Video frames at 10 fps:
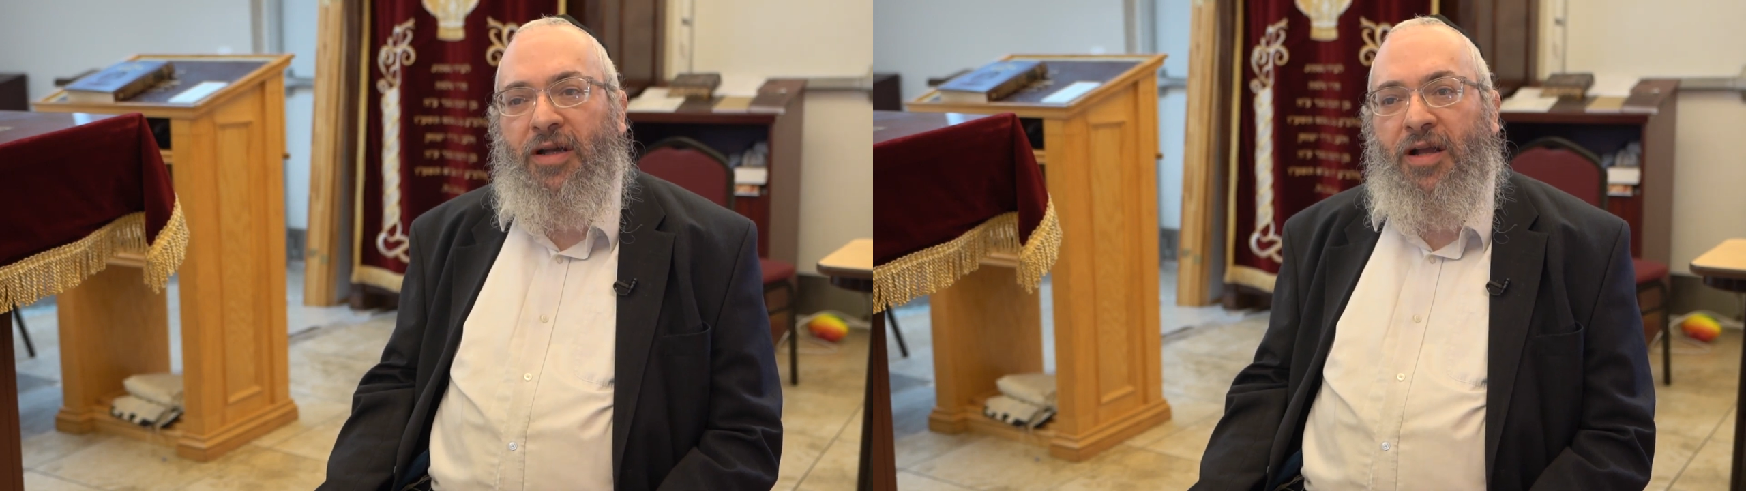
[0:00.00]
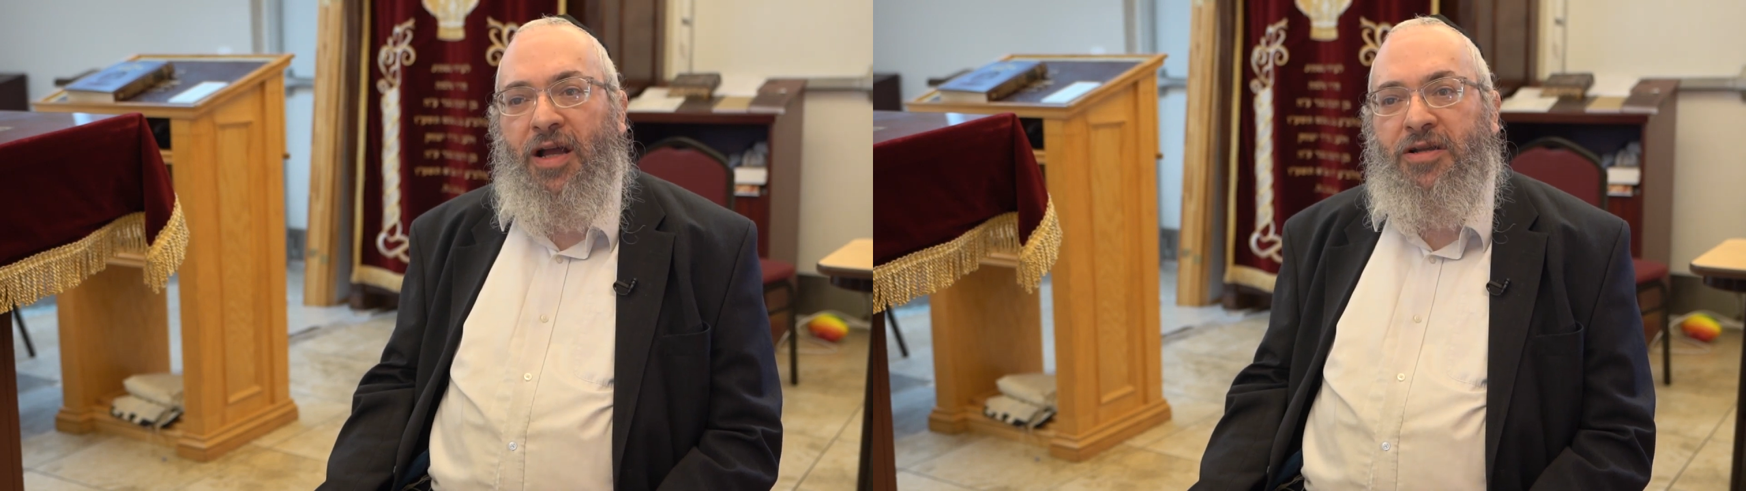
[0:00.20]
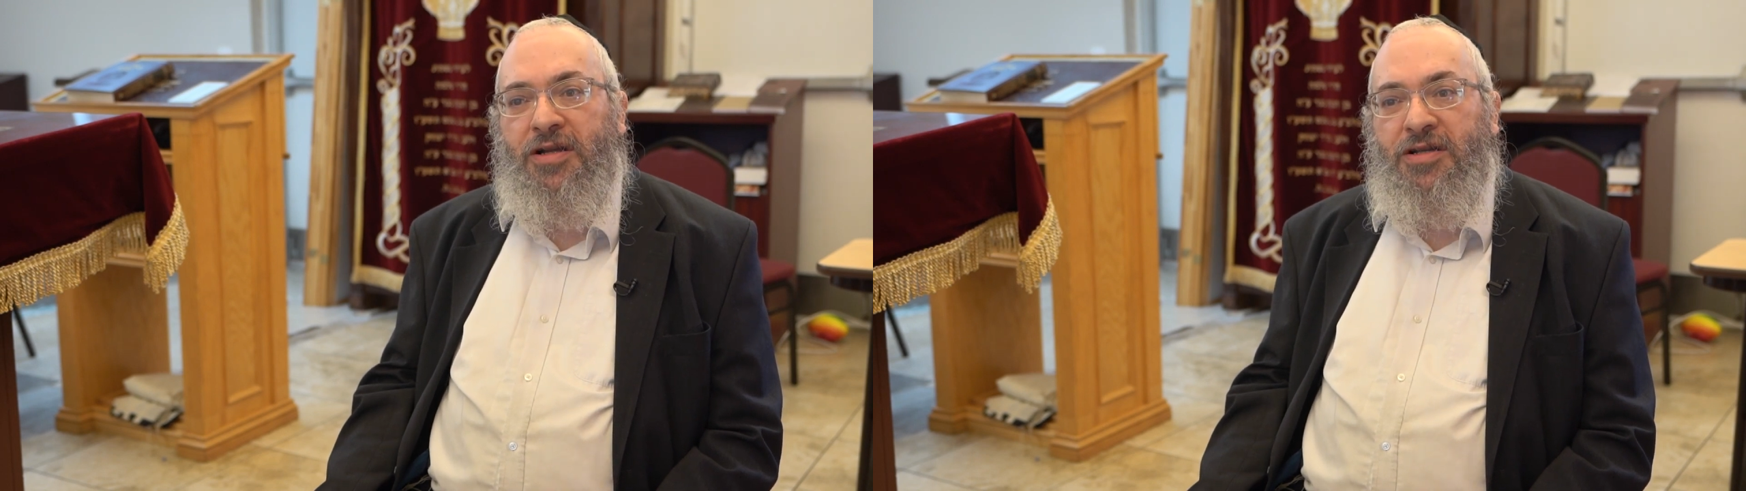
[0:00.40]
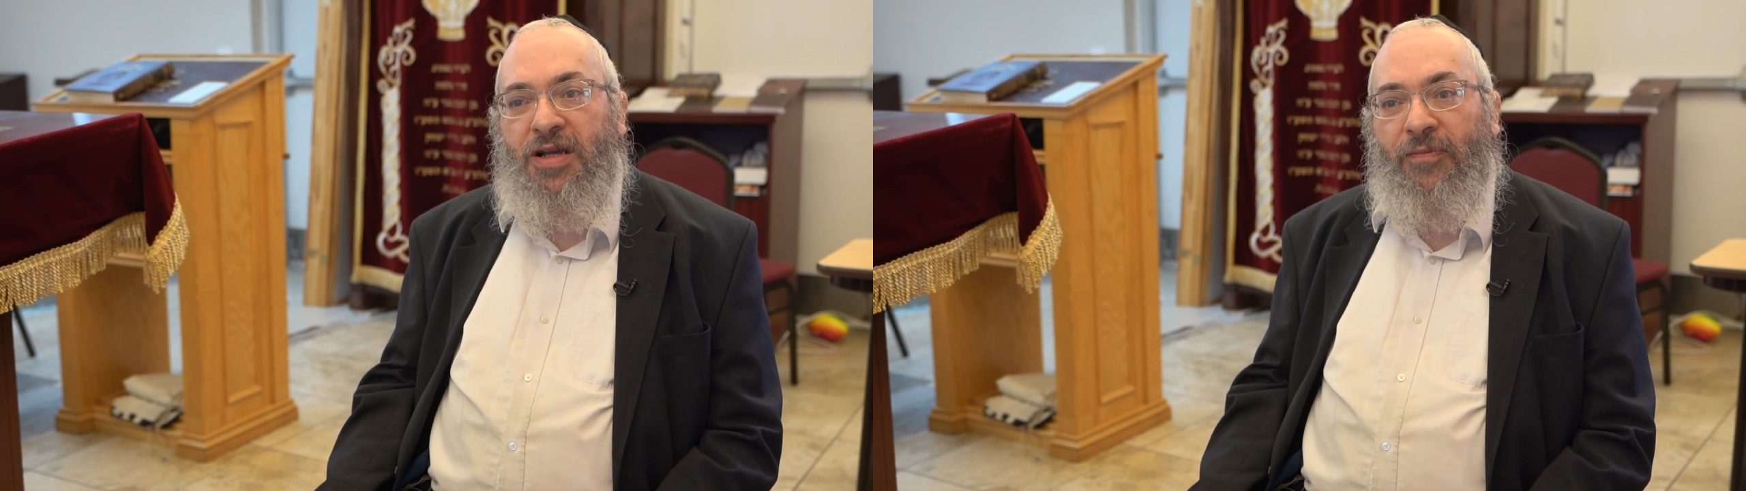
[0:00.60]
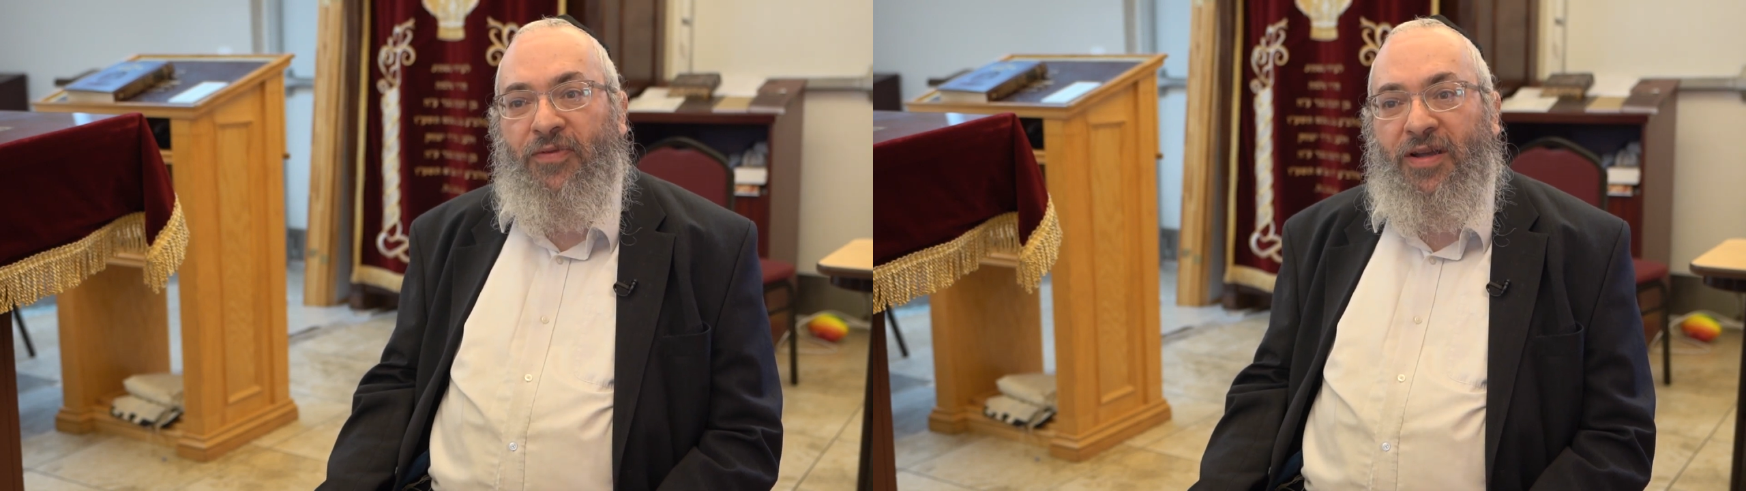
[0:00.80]

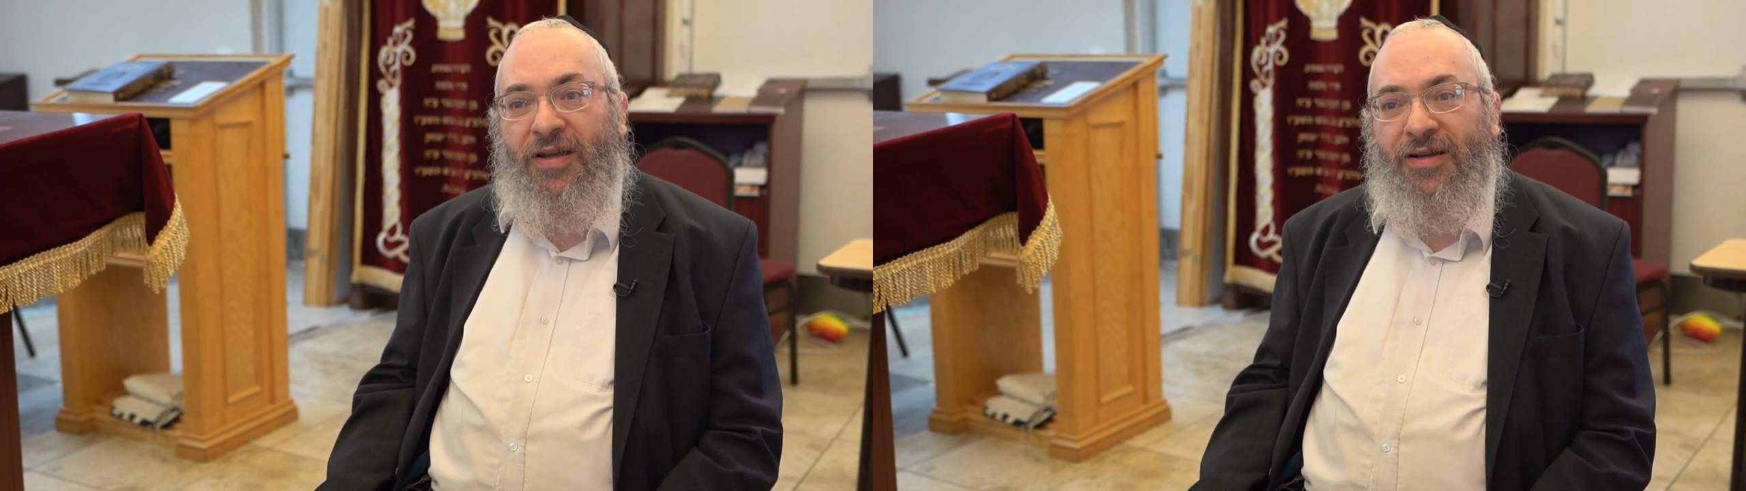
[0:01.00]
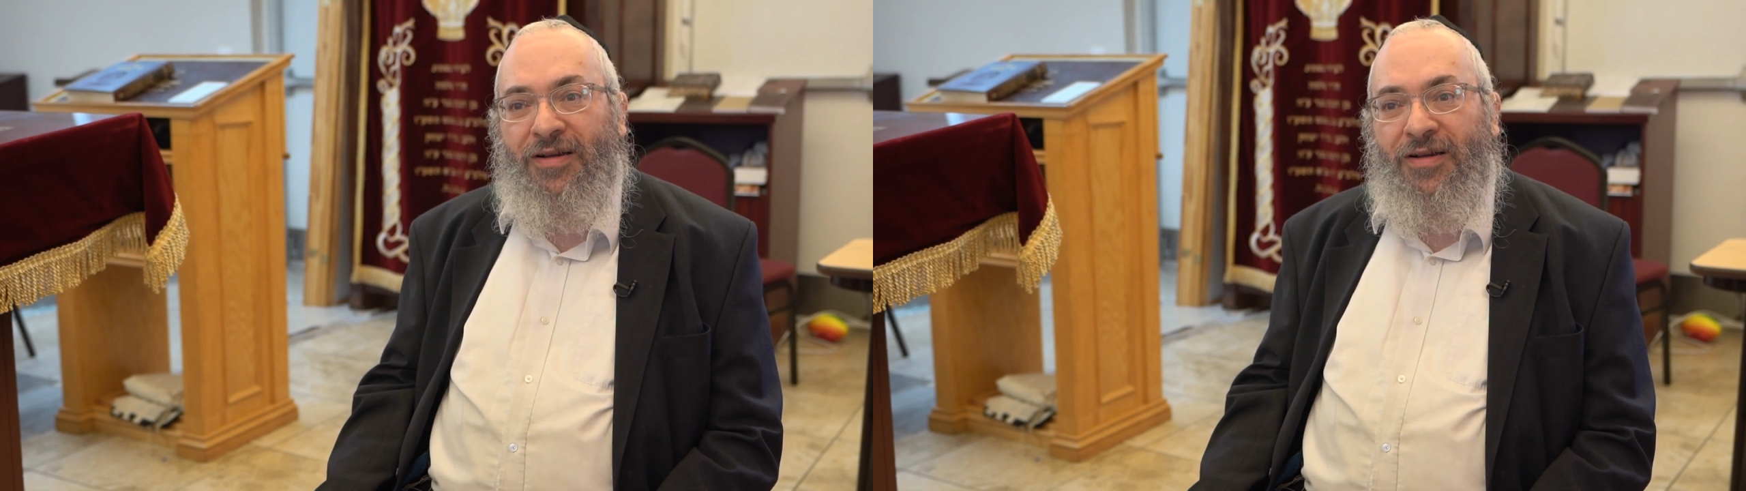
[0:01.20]
1870.